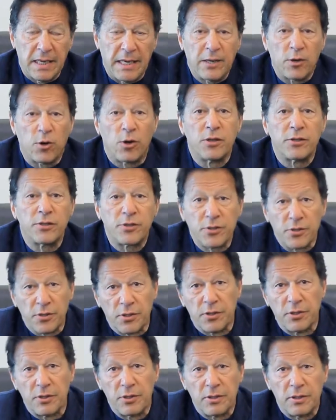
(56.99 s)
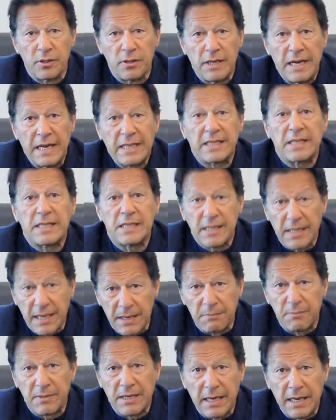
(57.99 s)
and also at the
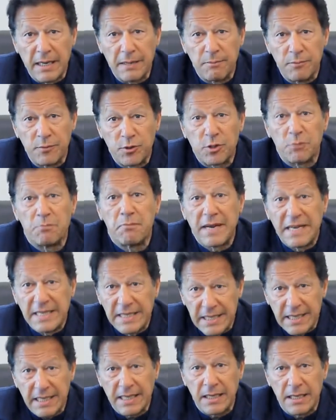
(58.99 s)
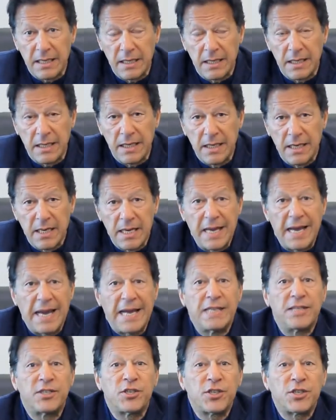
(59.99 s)
same time to maintain and